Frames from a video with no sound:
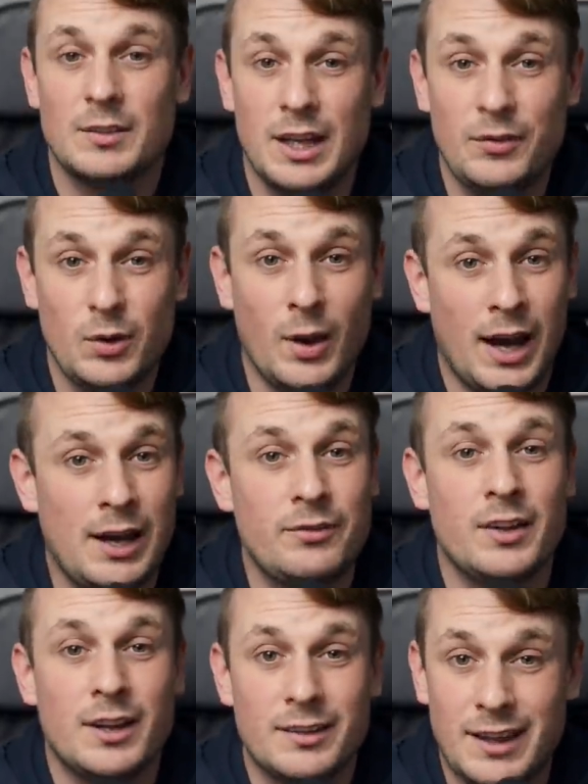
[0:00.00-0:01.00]
If you
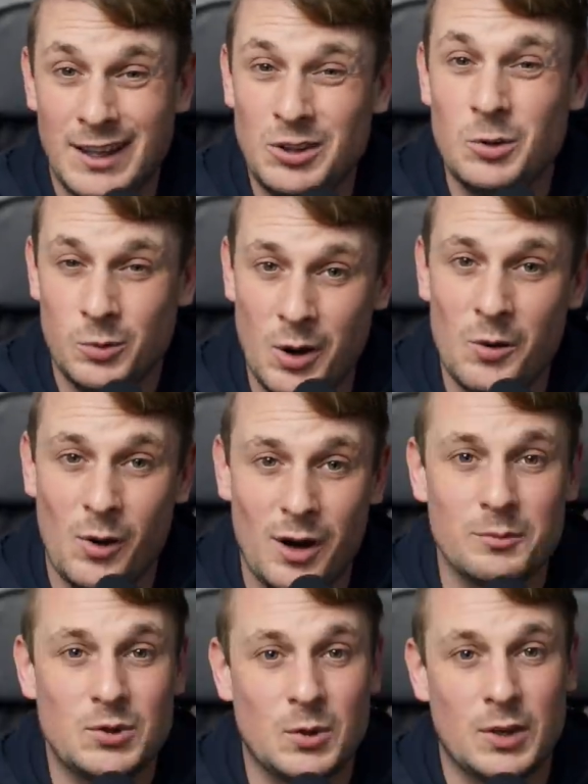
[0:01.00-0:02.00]
have, then you know what
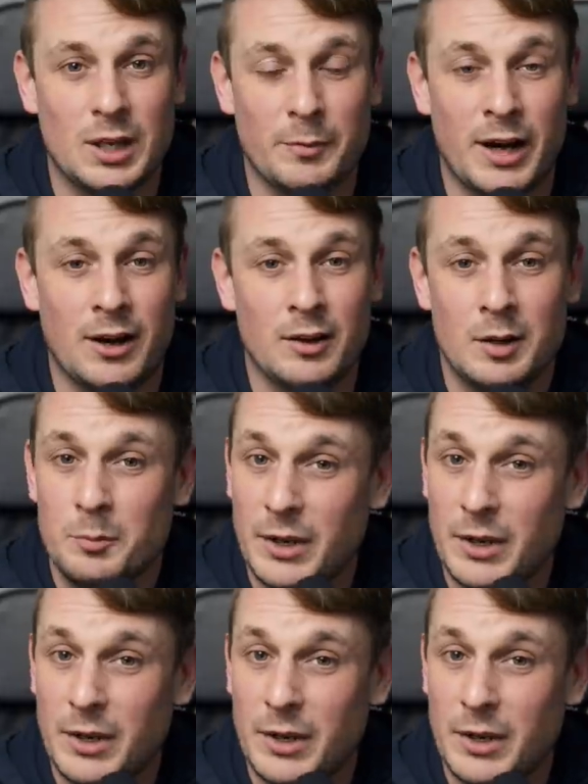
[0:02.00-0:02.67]
I'm talking about.